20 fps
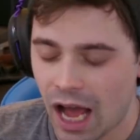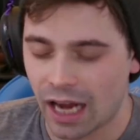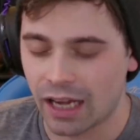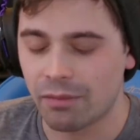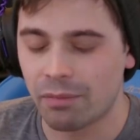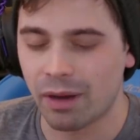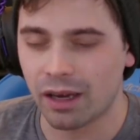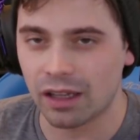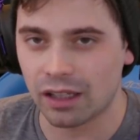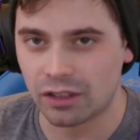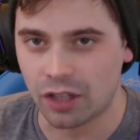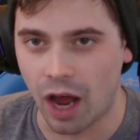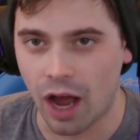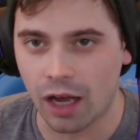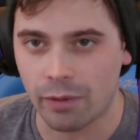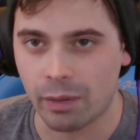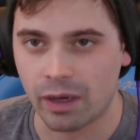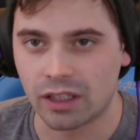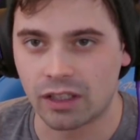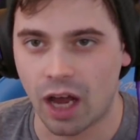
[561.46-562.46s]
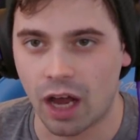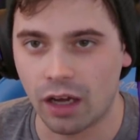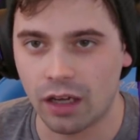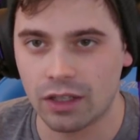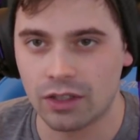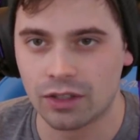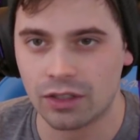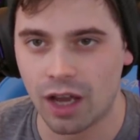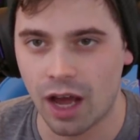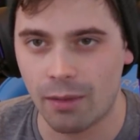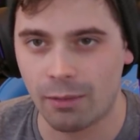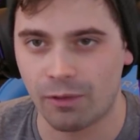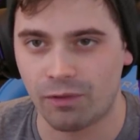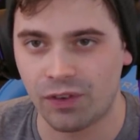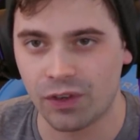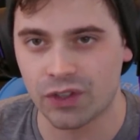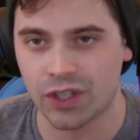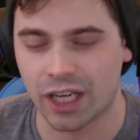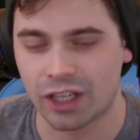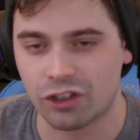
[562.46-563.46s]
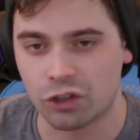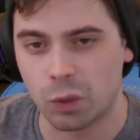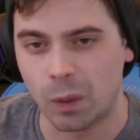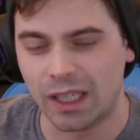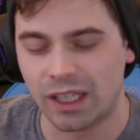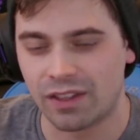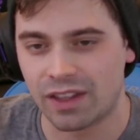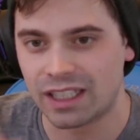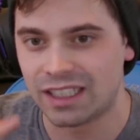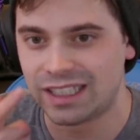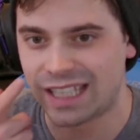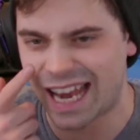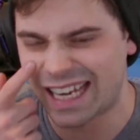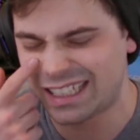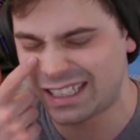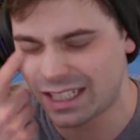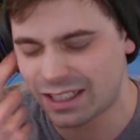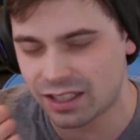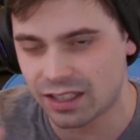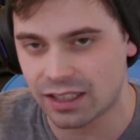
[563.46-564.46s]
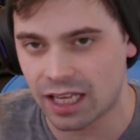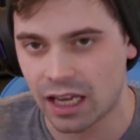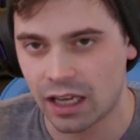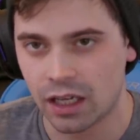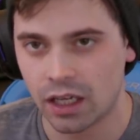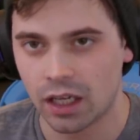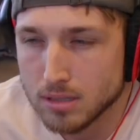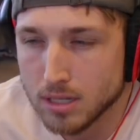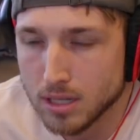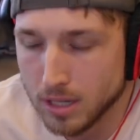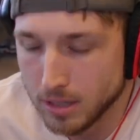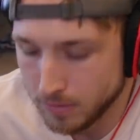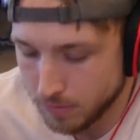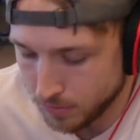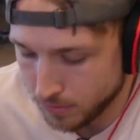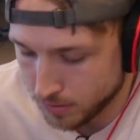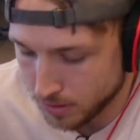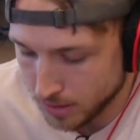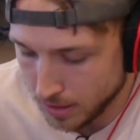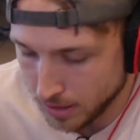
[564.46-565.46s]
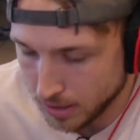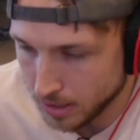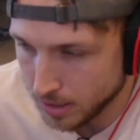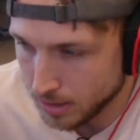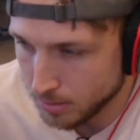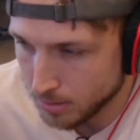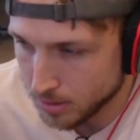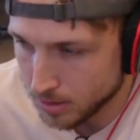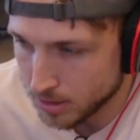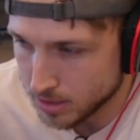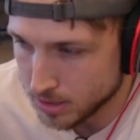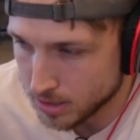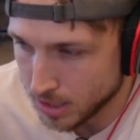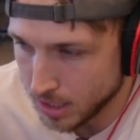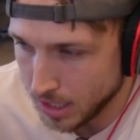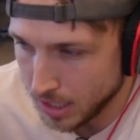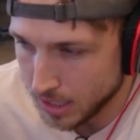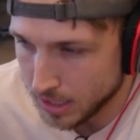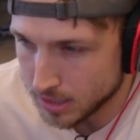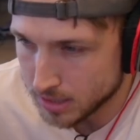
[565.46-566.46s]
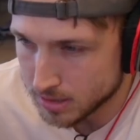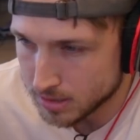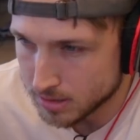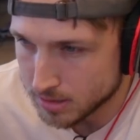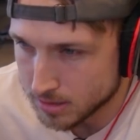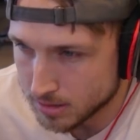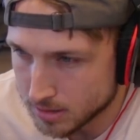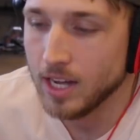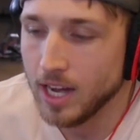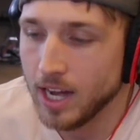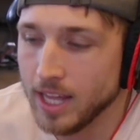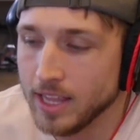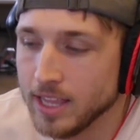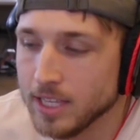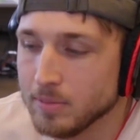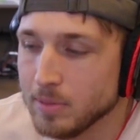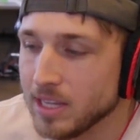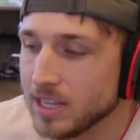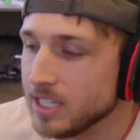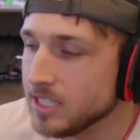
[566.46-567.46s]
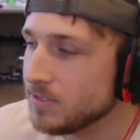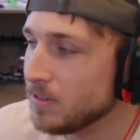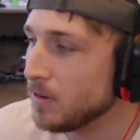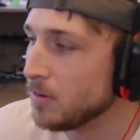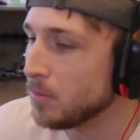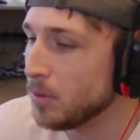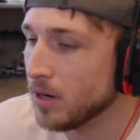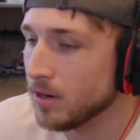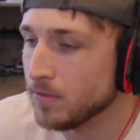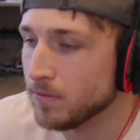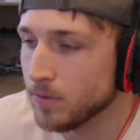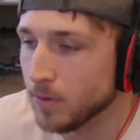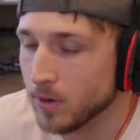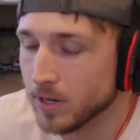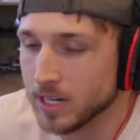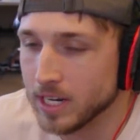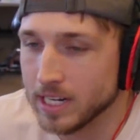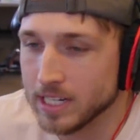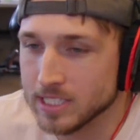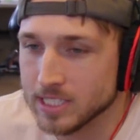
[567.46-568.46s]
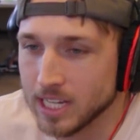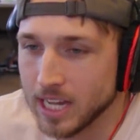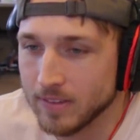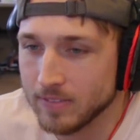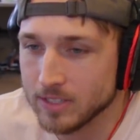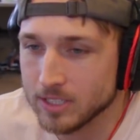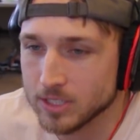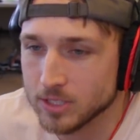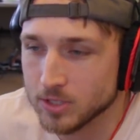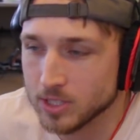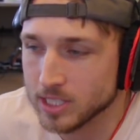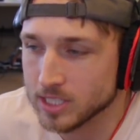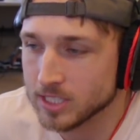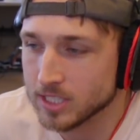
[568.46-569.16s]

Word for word: can barely talk, my tongue is numb, it feels like I just went to the dentist. I feel like I want to die. I think my least favorite part of Fortnite is having to drink